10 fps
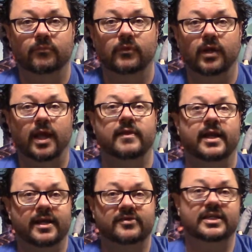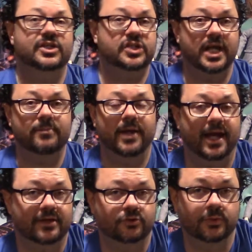and then as each day
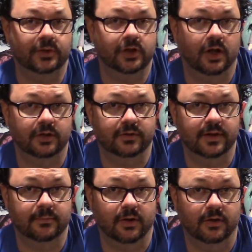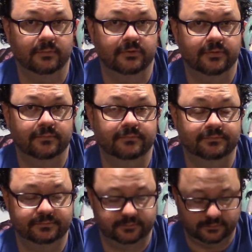passed we would color in the bulbs
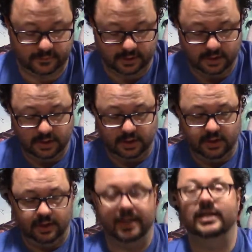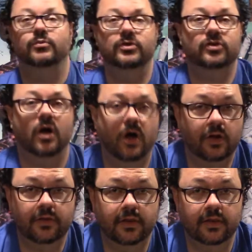and it was
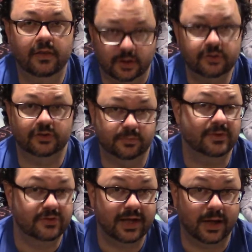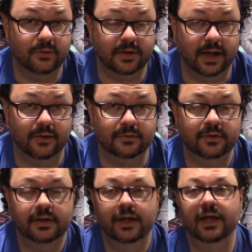called the christmas countdown
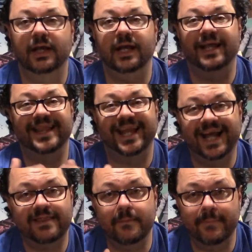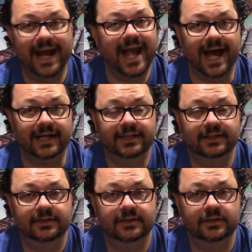and then on the back
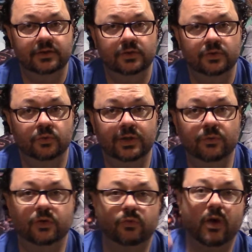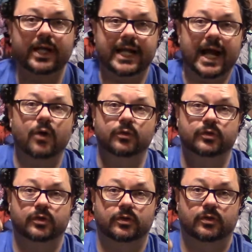we would write out
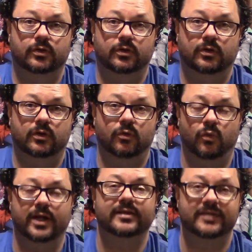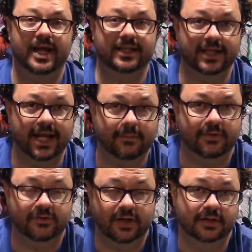what exactly
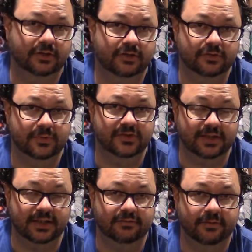happens on christmas eve